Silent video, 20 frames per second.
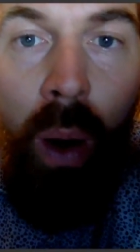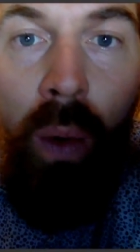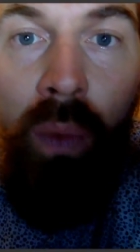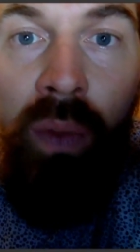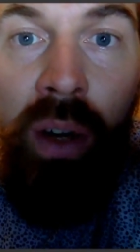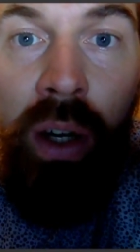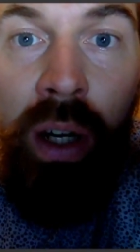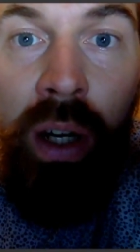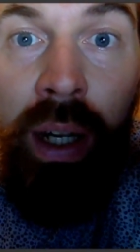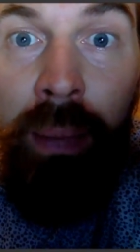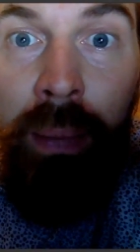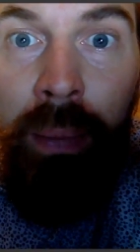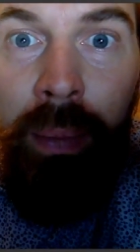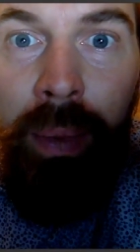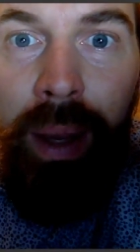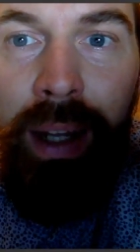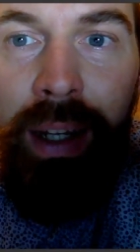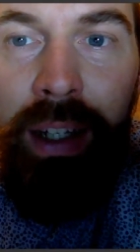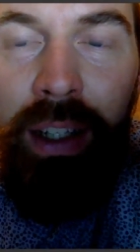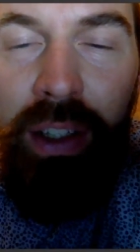over him
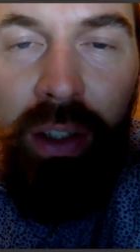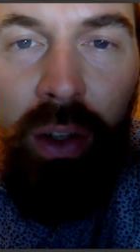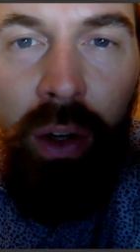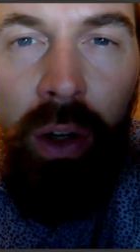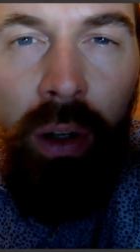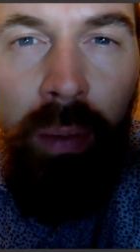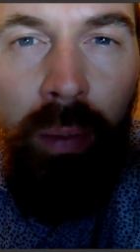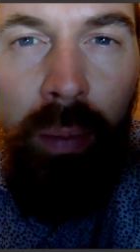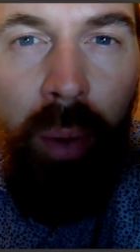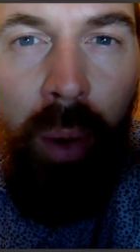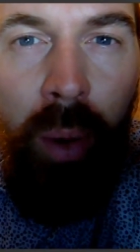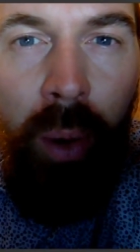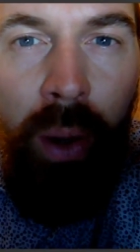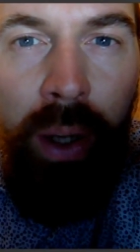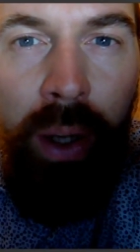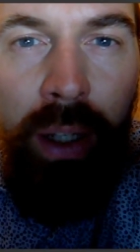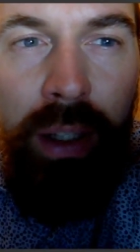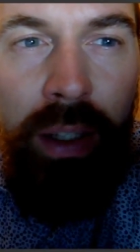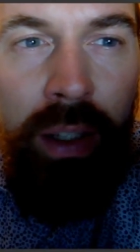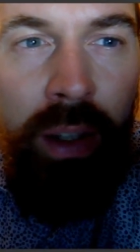at a certain
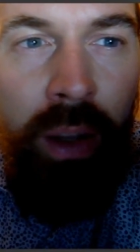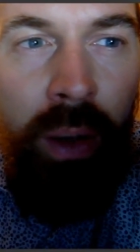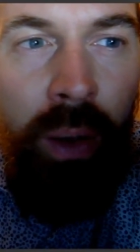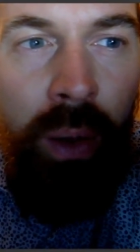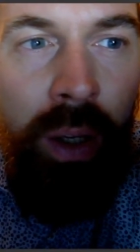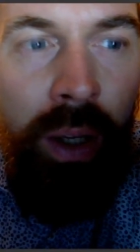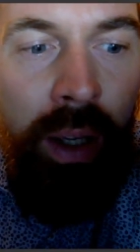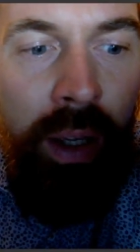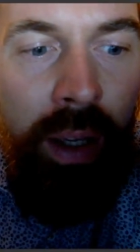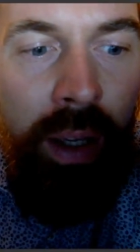point. So